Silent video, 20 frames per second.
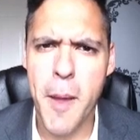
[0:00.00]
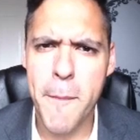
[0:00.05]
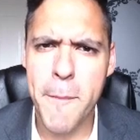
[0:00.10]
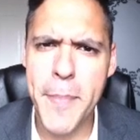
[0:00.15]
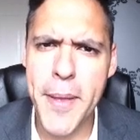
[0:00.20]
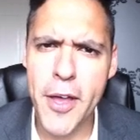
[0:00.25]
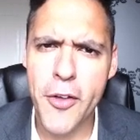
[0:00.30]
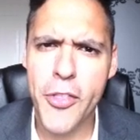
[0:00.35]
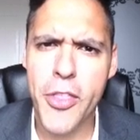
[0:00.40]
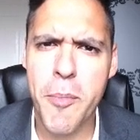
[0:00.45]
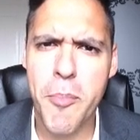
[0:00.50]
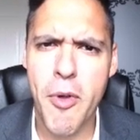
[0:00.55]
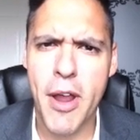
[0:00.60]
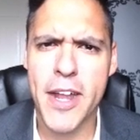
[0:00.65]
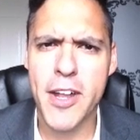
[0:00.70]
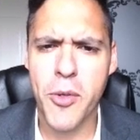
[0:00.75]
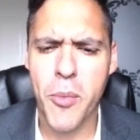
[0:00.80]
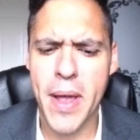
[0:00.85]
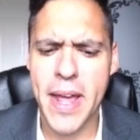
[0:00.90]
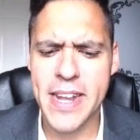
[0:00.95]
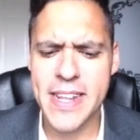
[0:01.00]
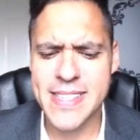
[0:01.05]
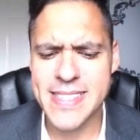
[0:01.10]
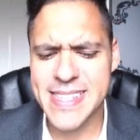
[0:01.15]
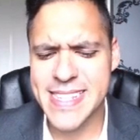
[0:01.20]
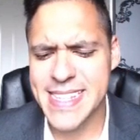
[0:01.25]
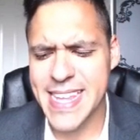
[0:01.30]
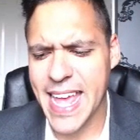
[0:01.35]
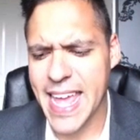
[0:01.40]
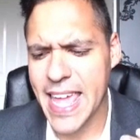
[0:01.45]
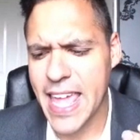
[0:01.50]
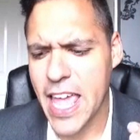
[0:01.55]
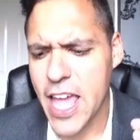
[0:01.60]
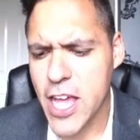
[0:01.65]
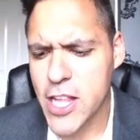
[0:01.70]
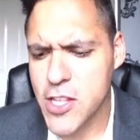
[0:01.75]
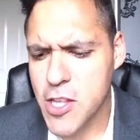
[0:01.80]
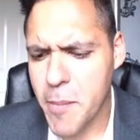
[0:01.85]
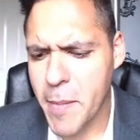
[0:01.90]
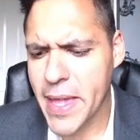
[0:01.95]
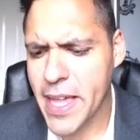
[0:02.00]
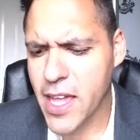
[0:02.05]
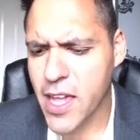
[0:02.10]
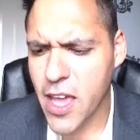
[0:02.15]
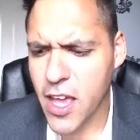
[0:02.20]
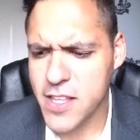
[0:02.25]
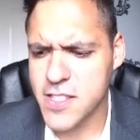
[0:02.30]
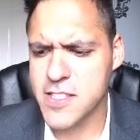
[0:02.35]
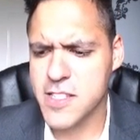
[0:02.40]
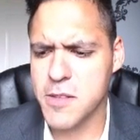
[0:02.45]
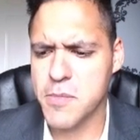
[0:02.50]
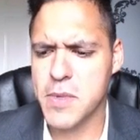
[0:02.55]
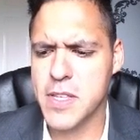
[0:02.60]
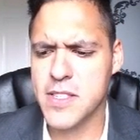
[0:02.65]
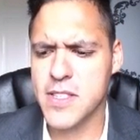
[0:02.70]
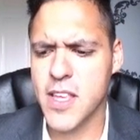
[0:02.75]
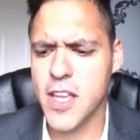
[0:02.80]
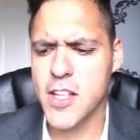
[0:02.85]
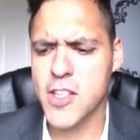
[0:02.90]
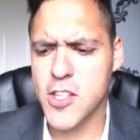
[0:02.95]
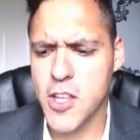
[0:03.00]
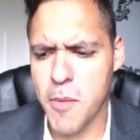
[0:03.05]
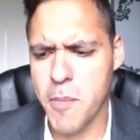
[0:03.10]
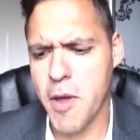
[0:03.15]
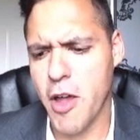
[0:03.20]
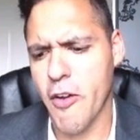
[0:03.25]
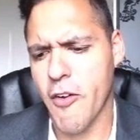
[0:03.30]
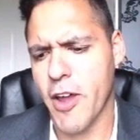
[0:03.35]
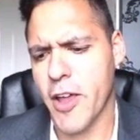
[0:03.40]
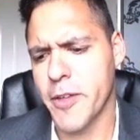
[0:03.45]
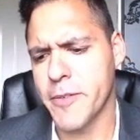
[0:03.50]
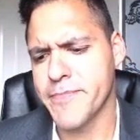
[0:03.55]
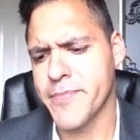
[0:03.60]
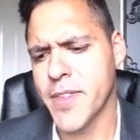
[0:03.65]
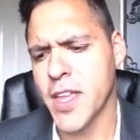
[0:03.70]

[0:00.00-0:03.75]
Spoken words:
Build the brand awareness today to make customers tomorrow.